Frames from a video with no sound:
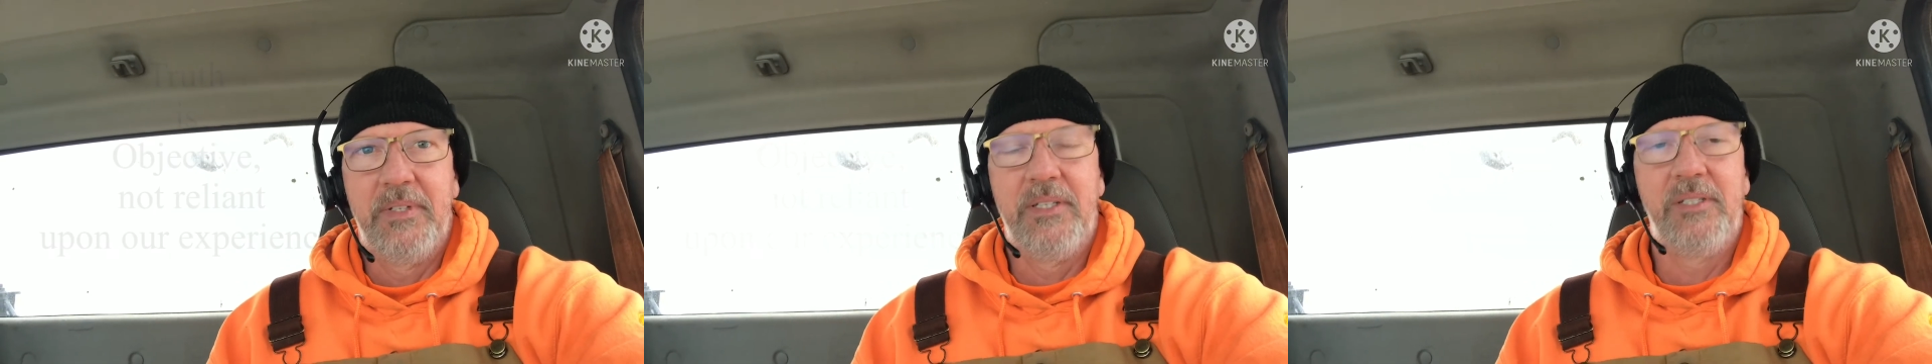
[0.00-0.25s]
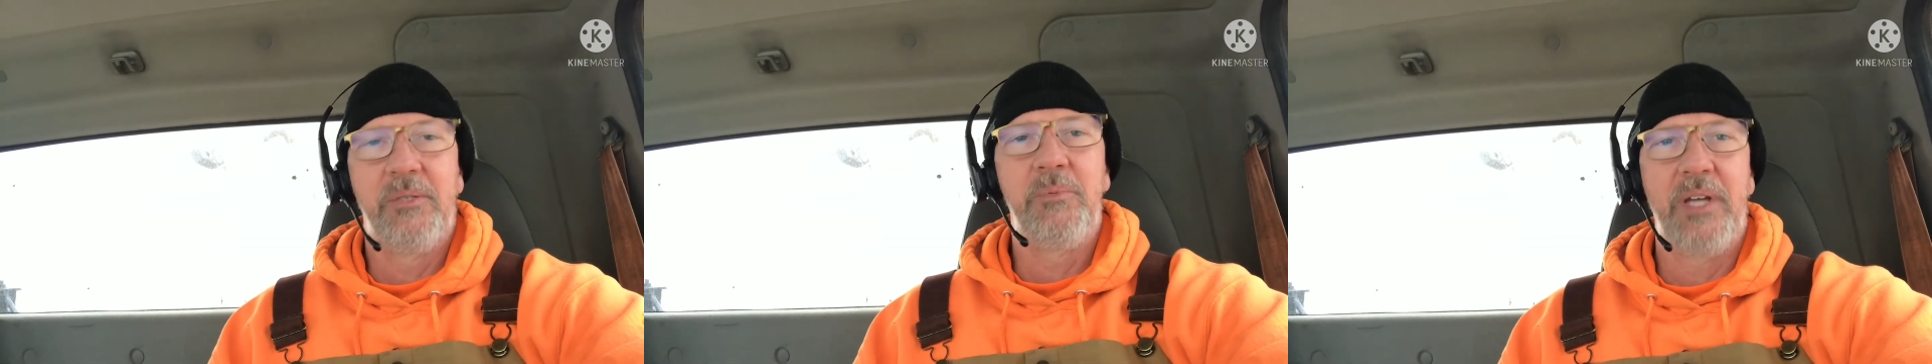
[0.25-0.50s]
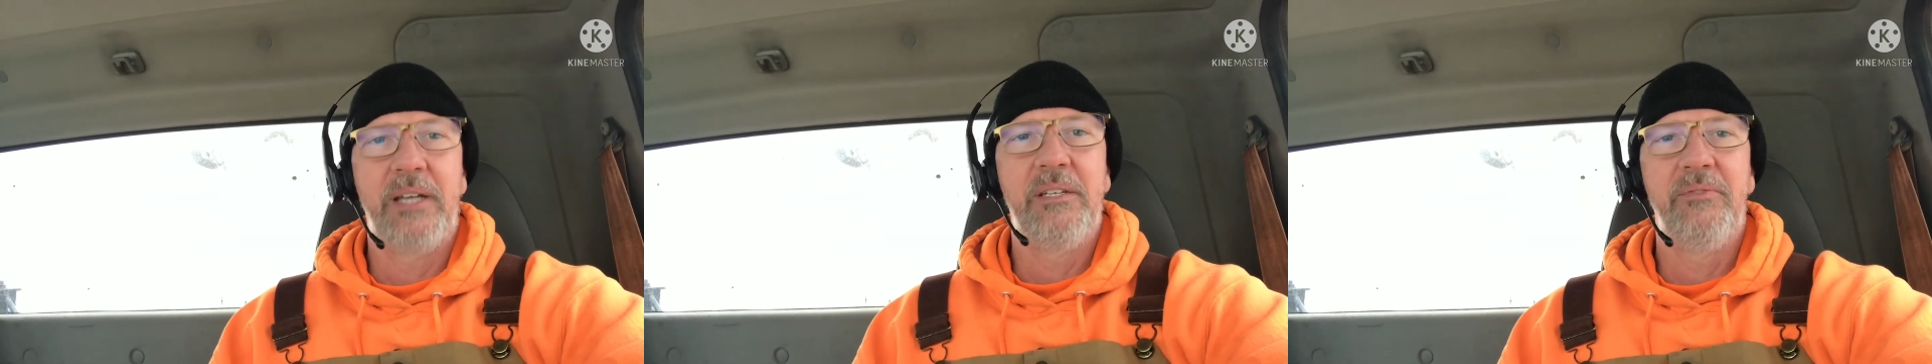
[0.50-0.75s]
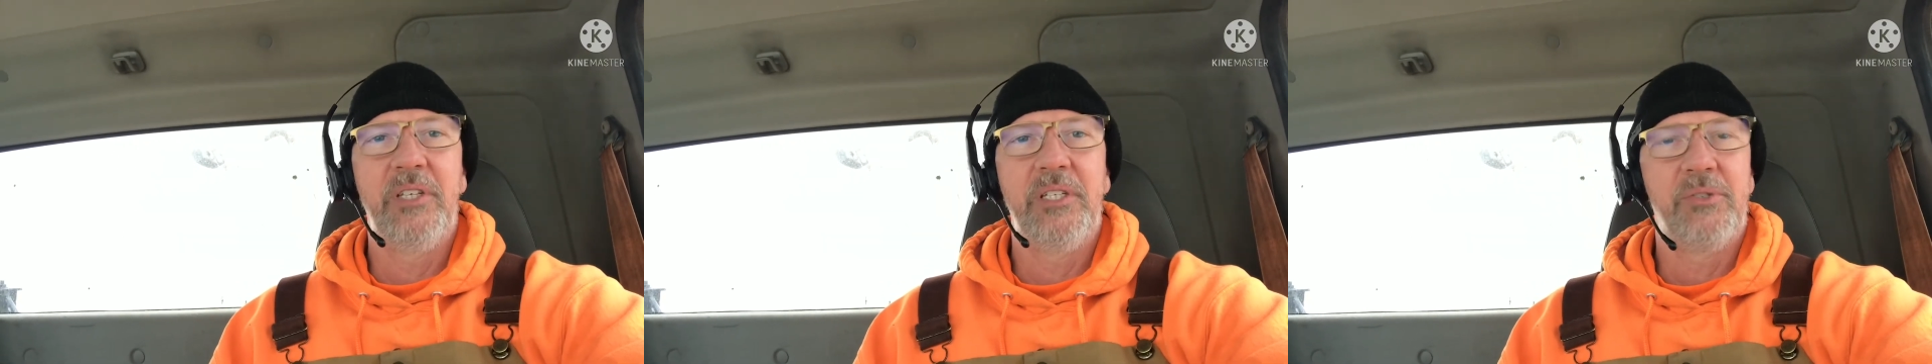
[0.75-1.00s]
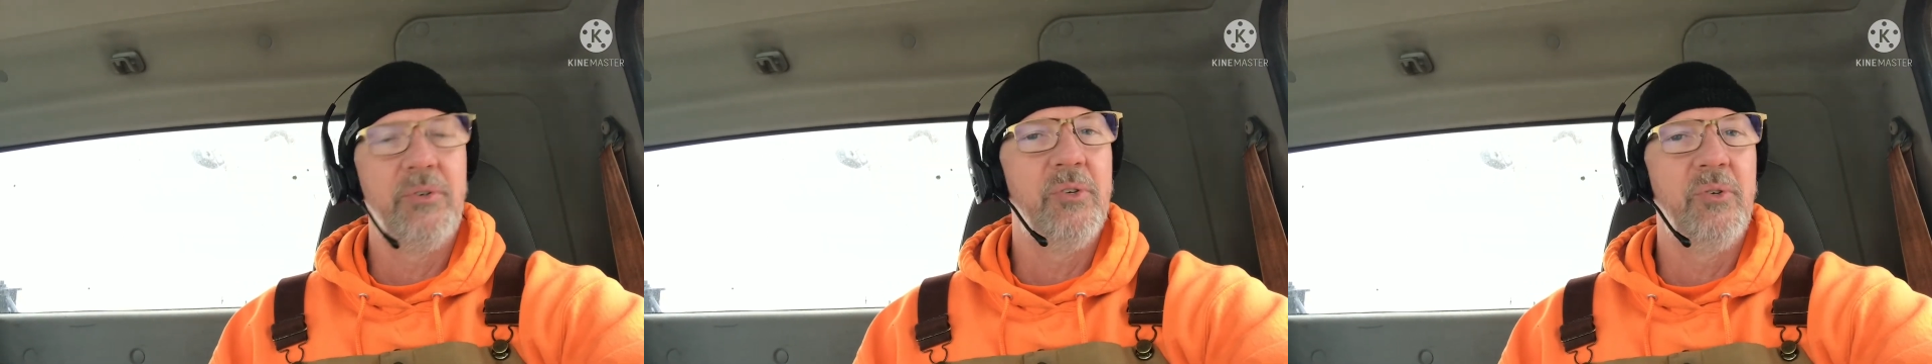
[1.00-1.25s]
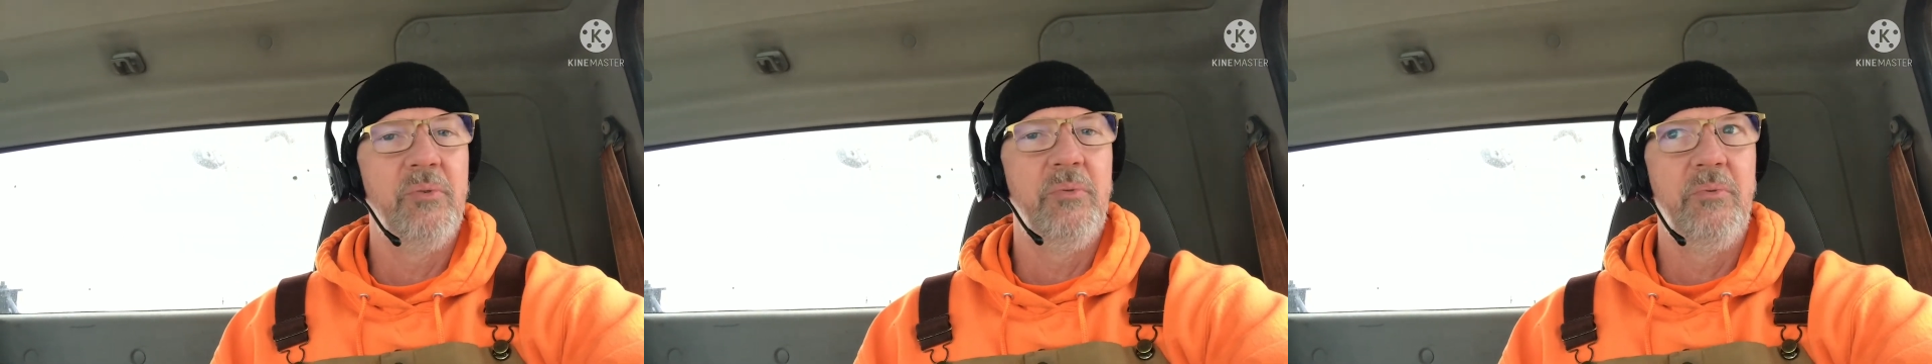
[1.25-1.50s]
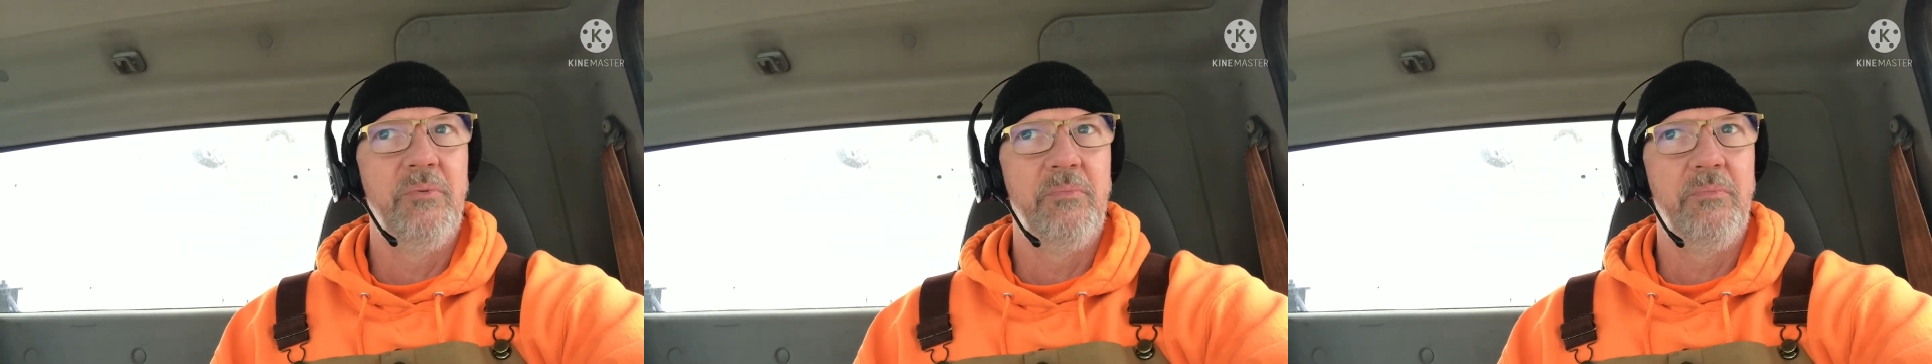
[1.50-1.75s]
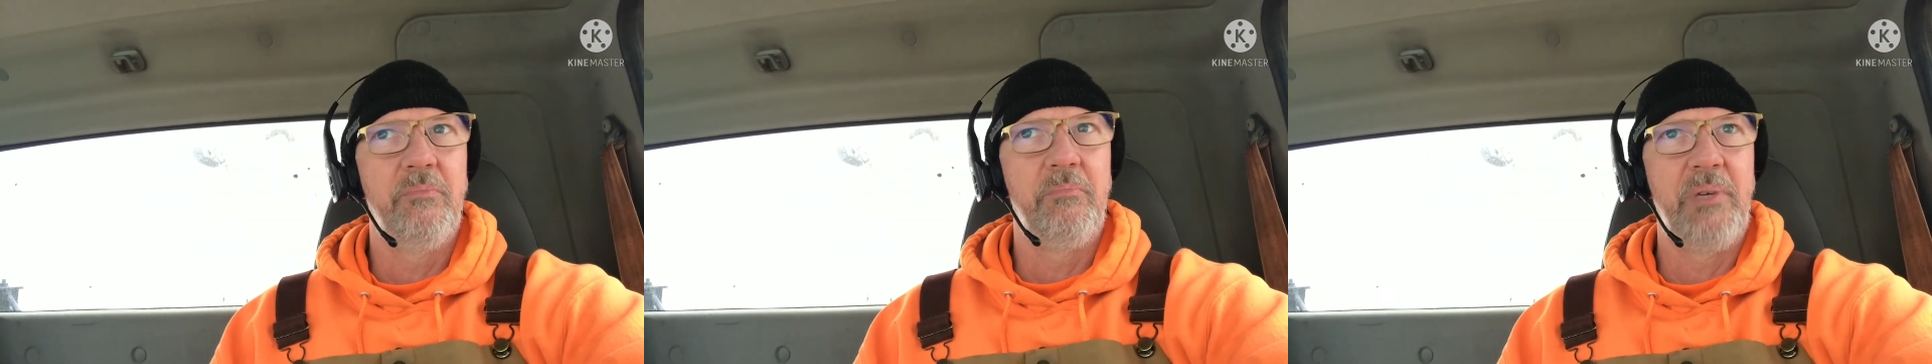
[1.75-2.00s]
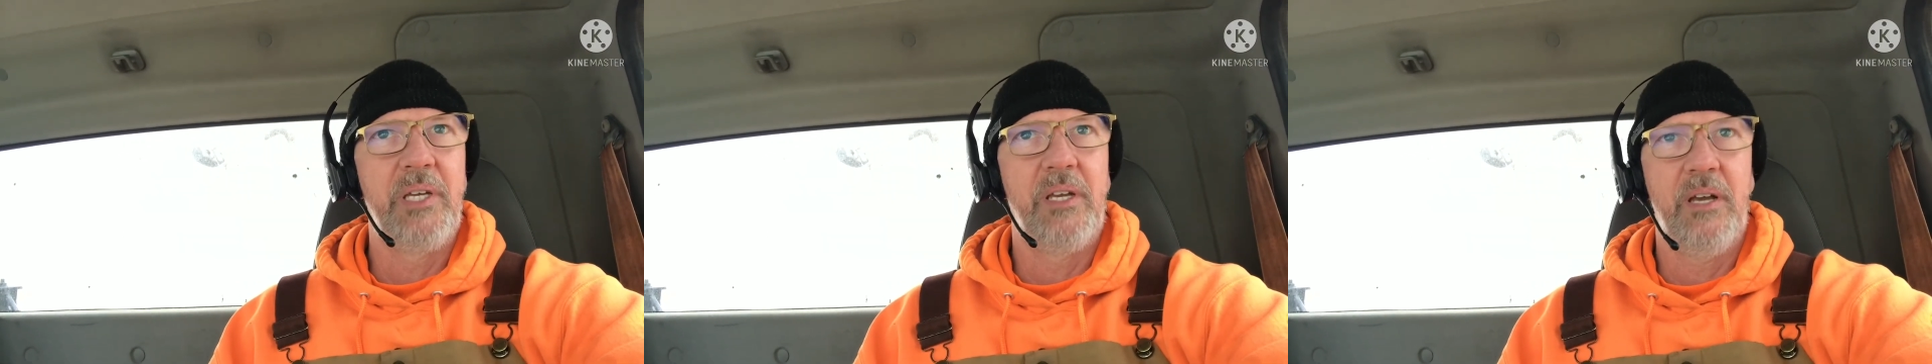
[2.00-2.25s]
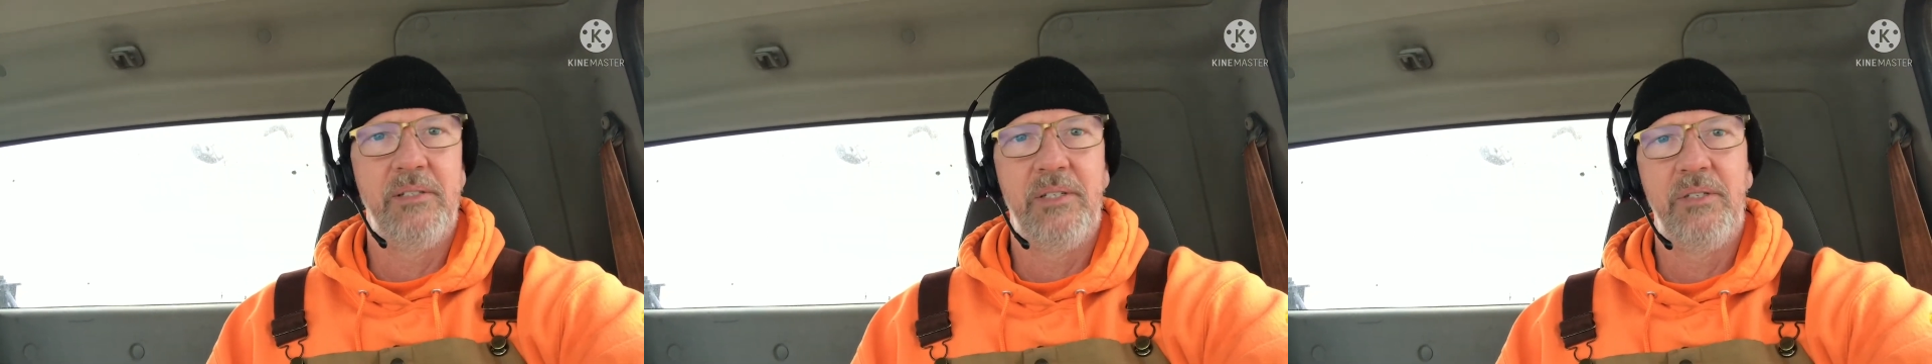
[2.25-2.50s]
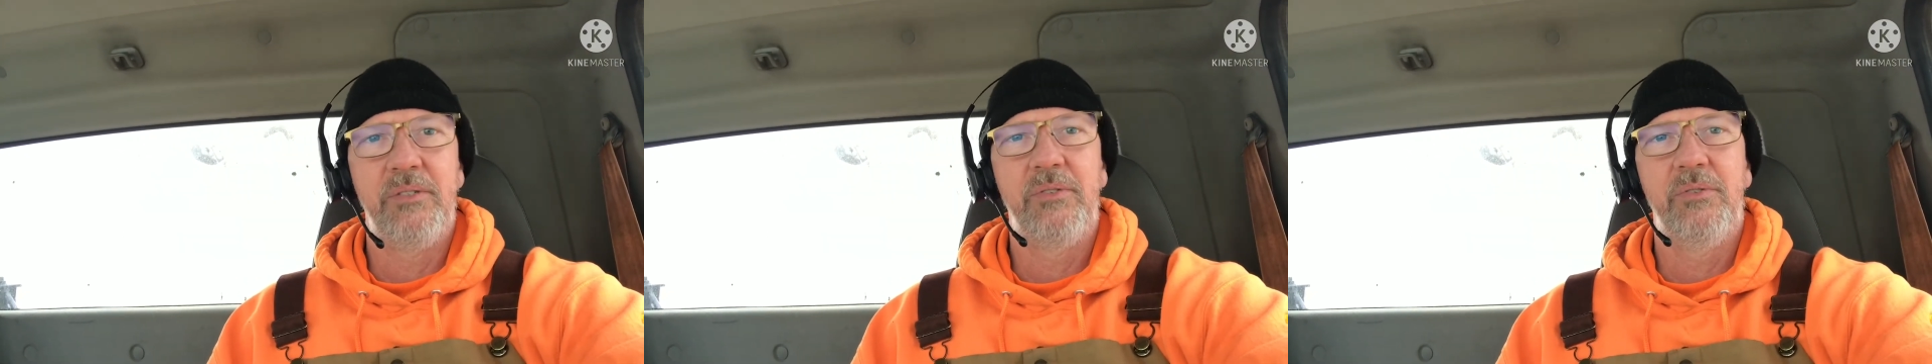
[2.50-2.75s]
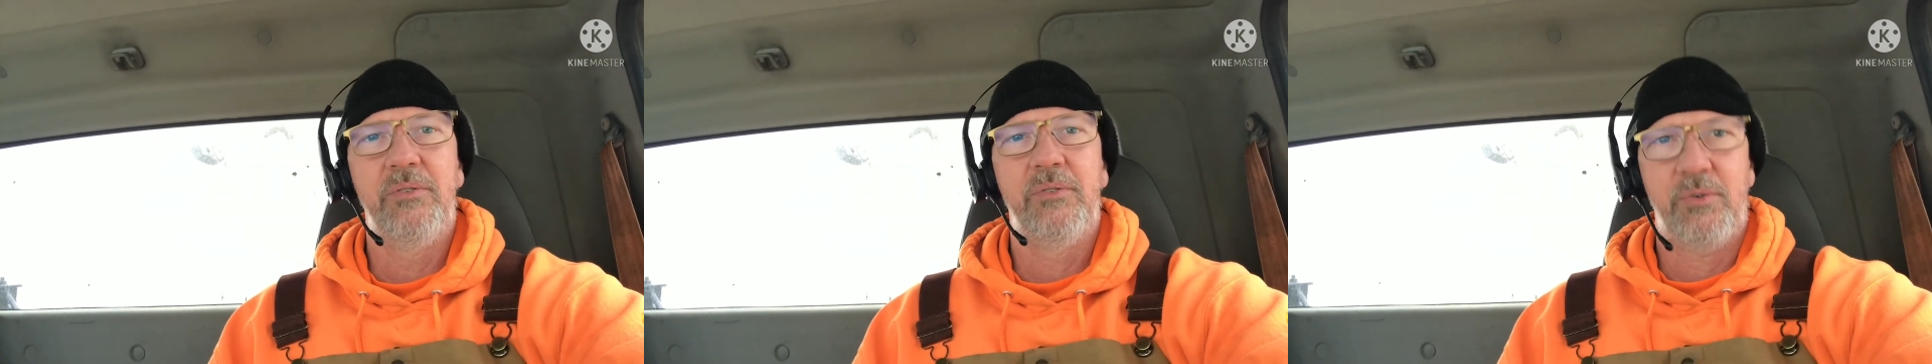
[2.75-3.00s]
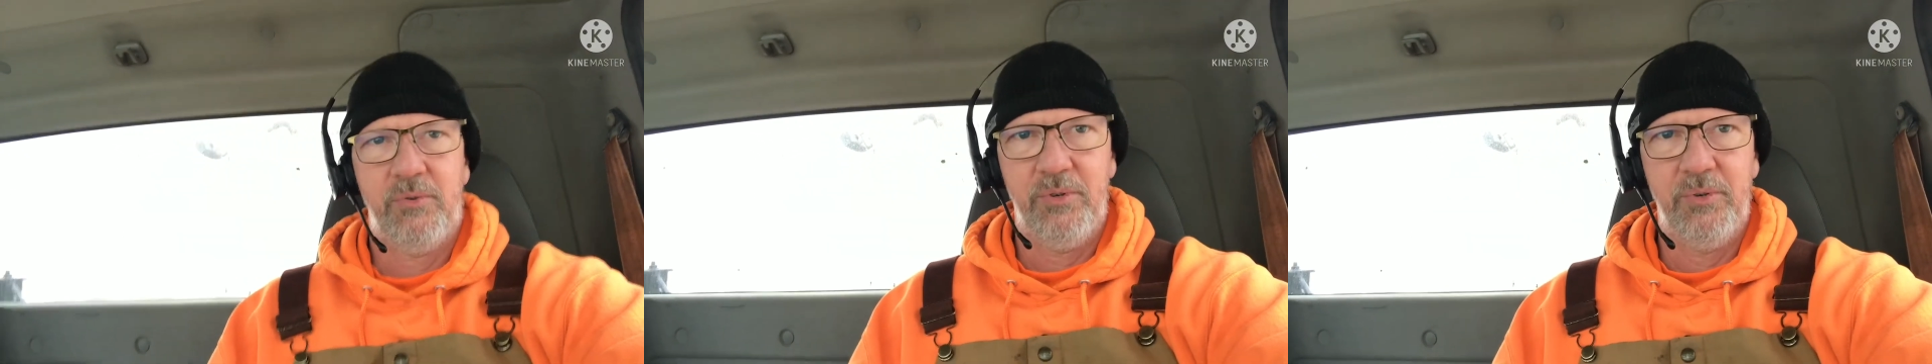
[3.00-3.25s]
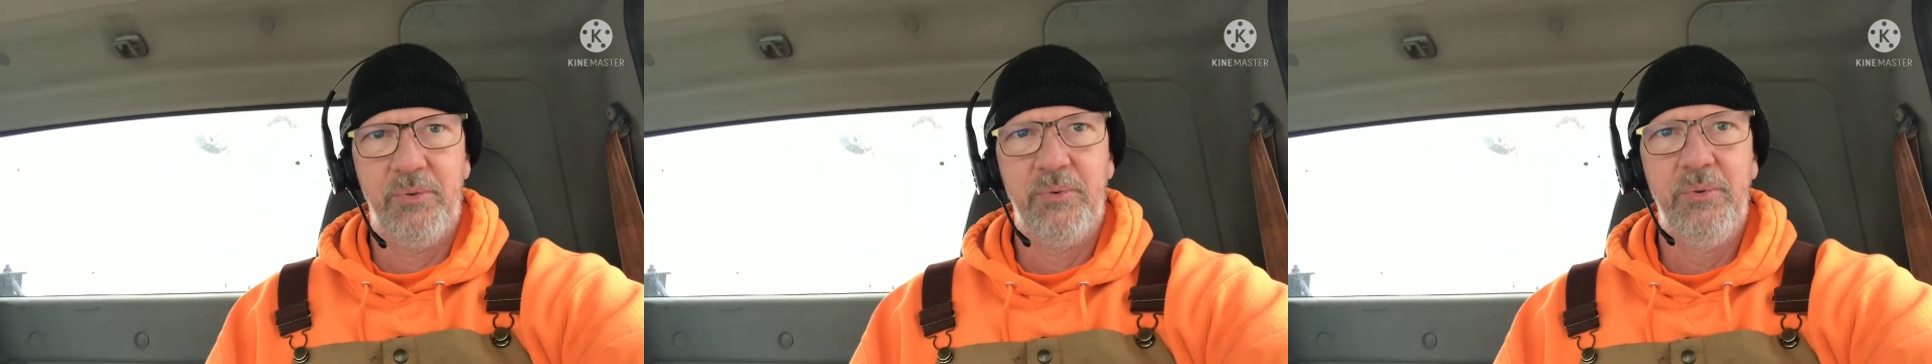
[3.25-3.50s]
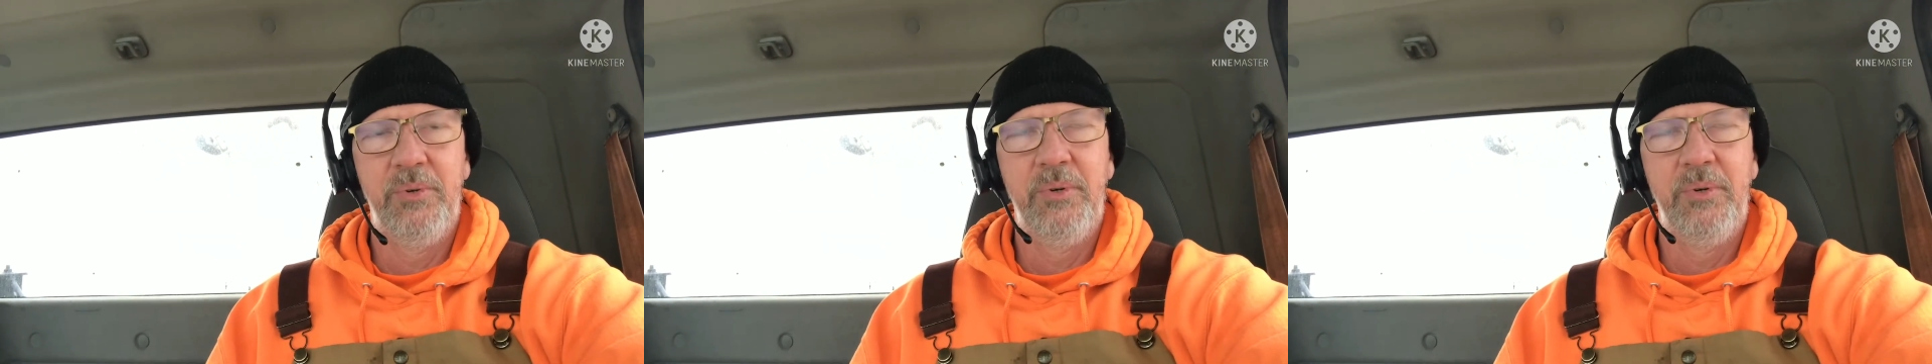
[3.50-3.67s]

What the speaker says: is objectively true because it's true.